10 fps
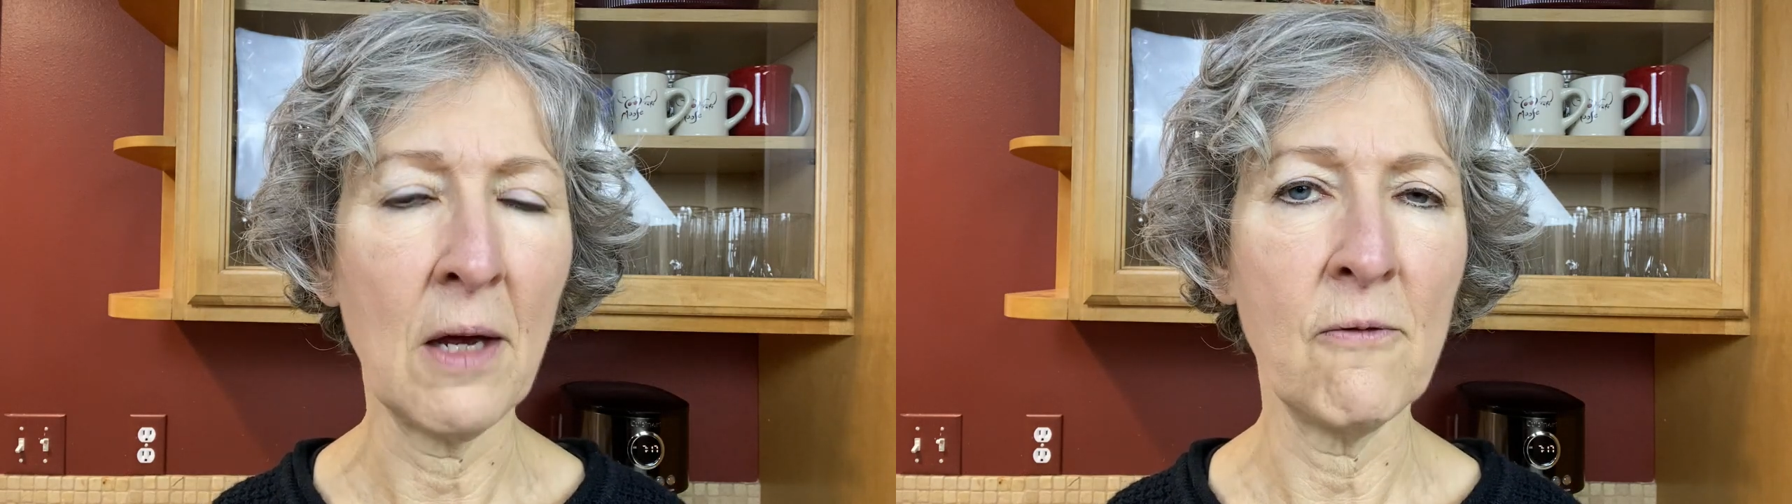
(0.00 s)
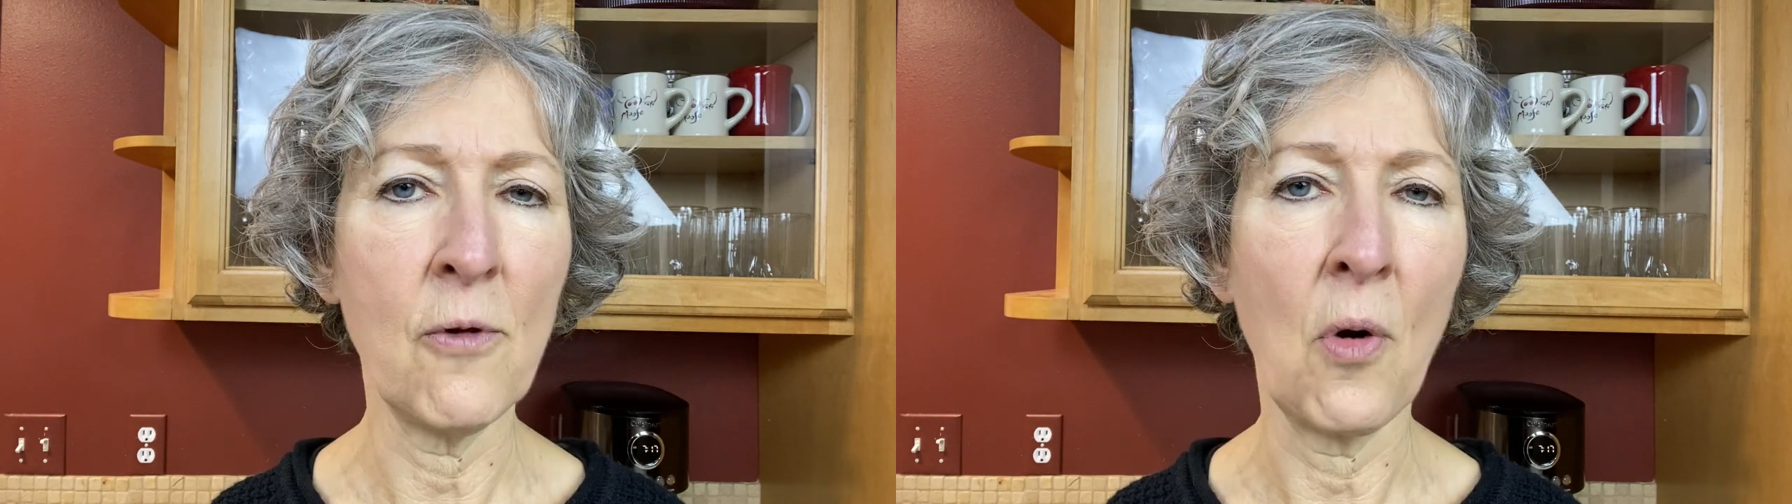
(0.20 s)

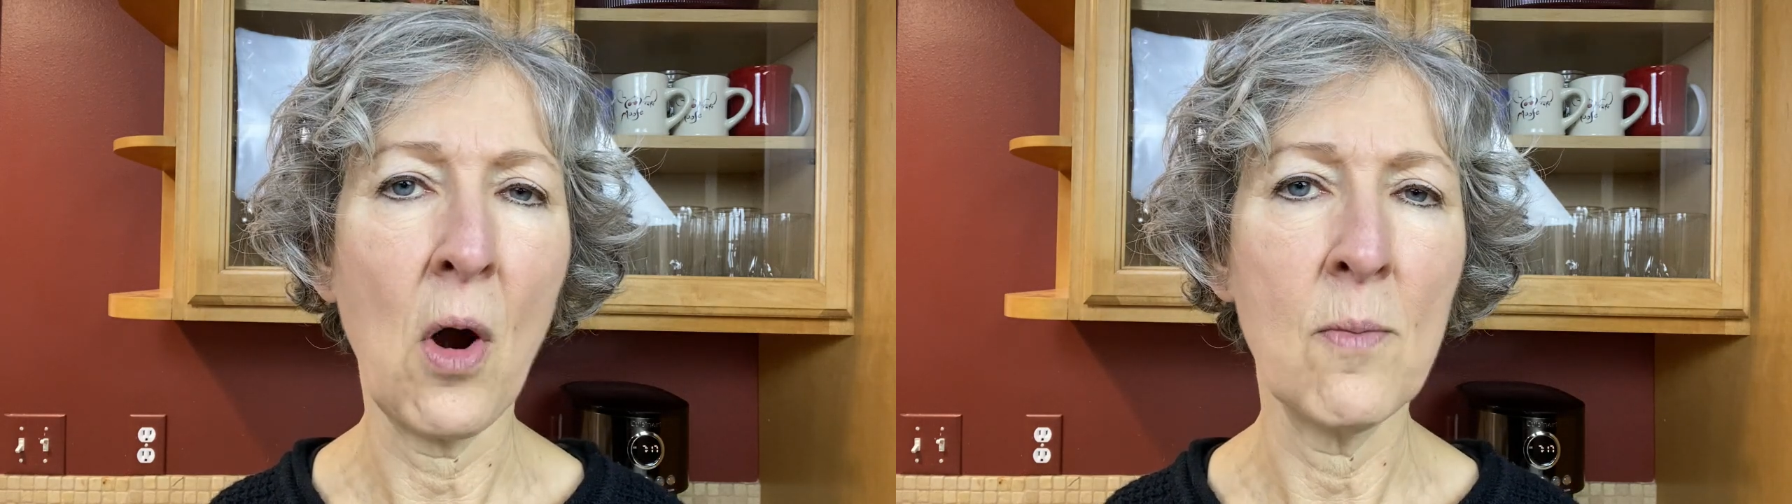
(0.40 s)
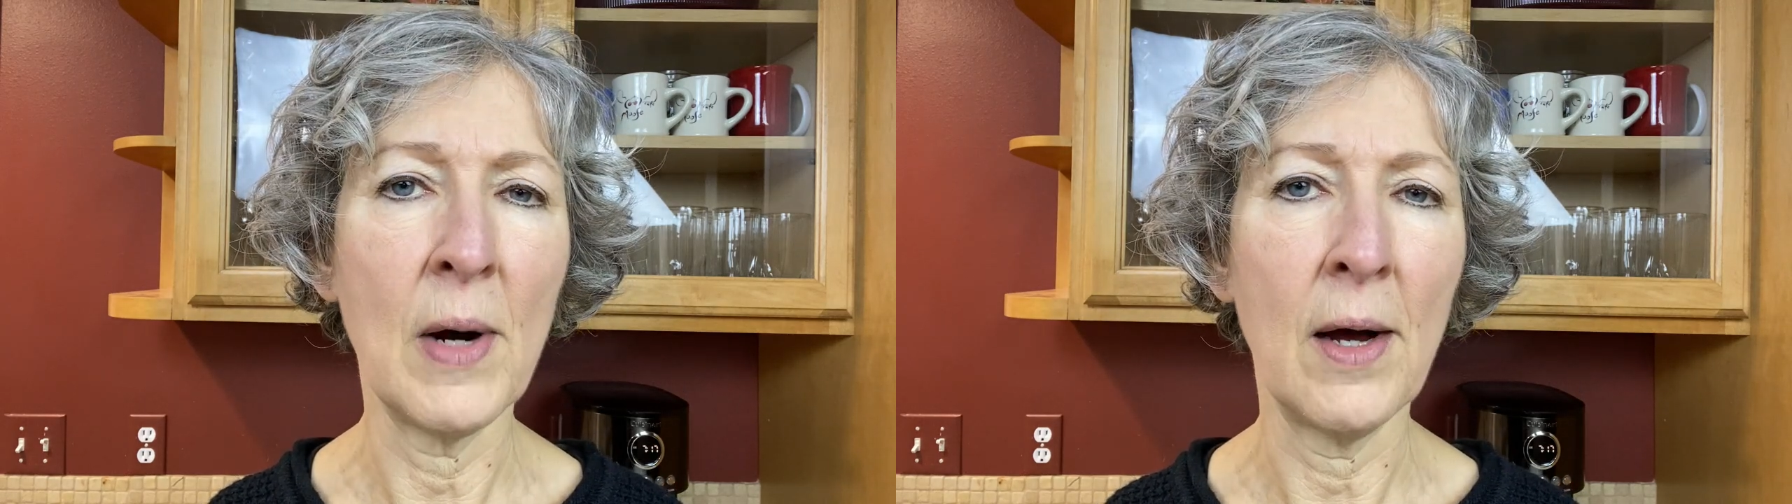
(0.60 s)
it for
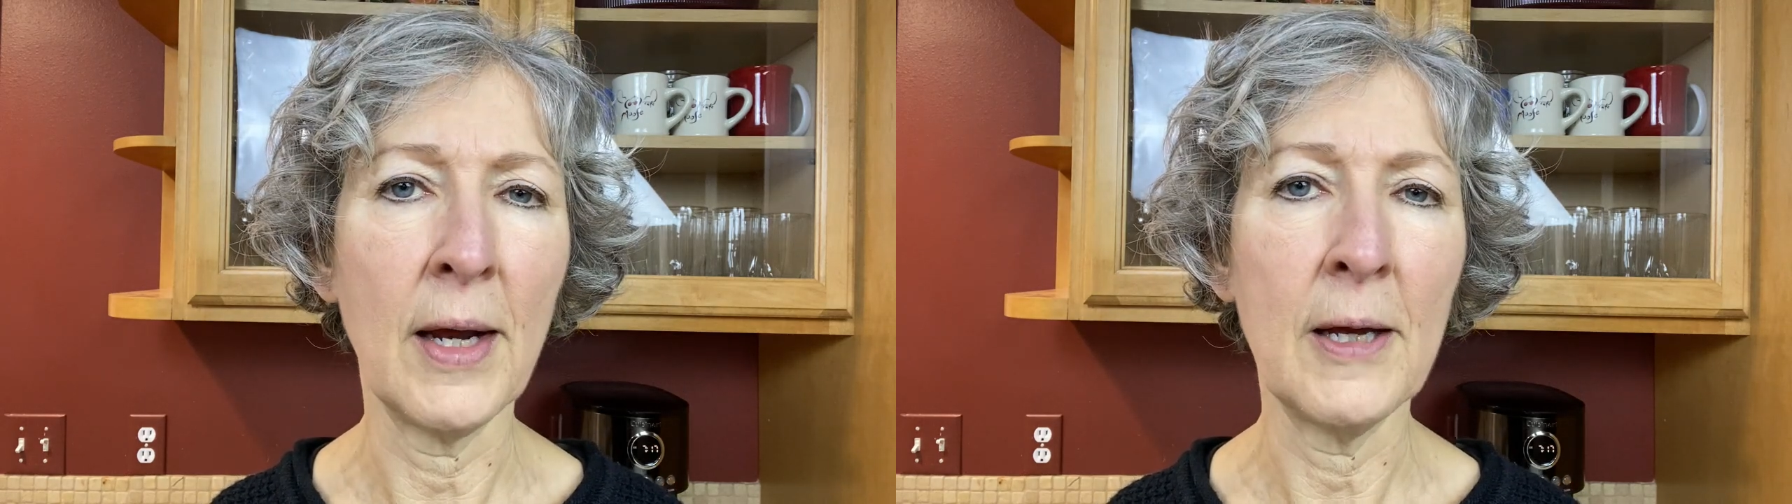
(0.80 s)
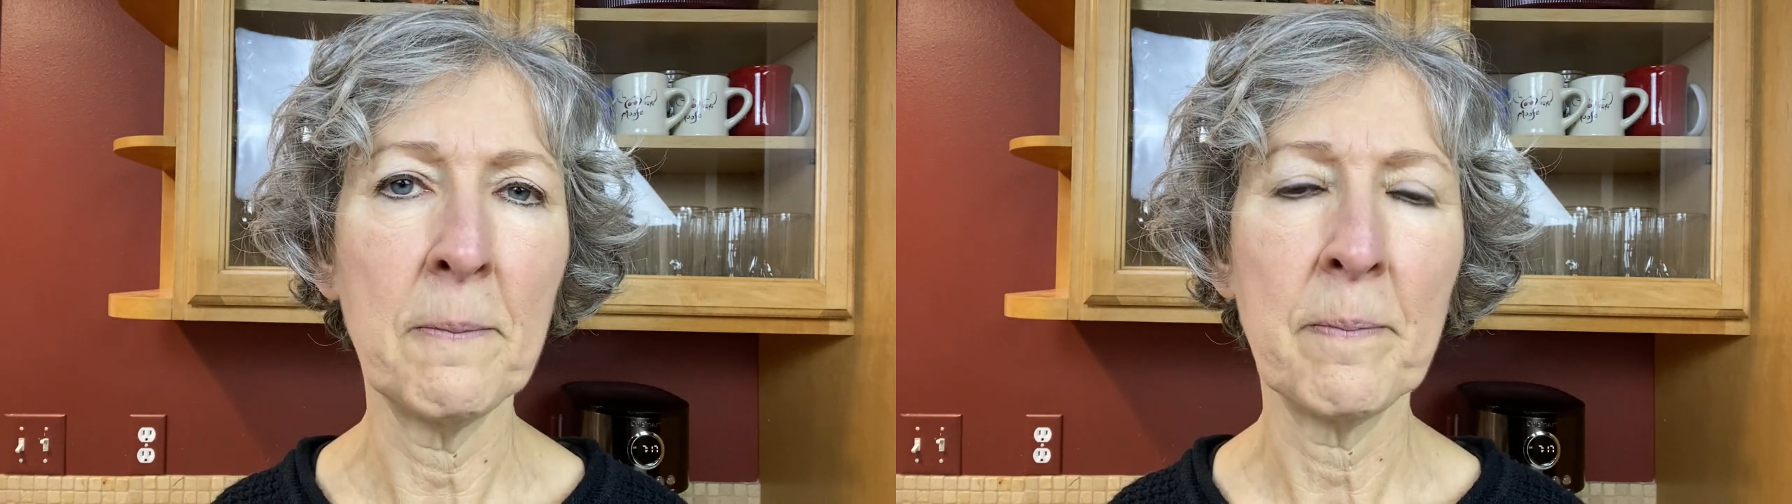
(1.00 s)
our body.